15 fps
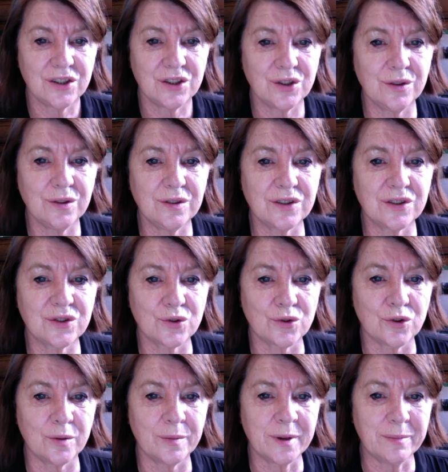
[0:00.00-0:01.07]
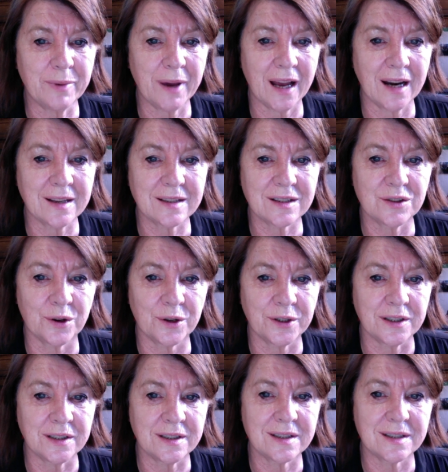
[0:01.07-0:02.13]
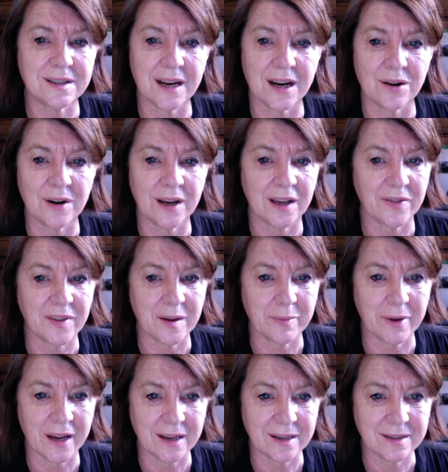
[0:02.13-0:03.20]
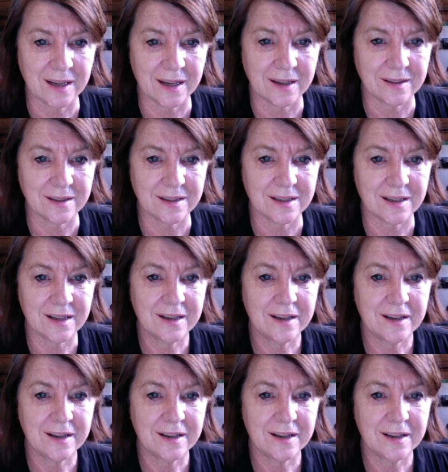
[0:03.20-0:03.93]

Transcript: Jute, Storm, and Pallas nodded, staring at their pass outs.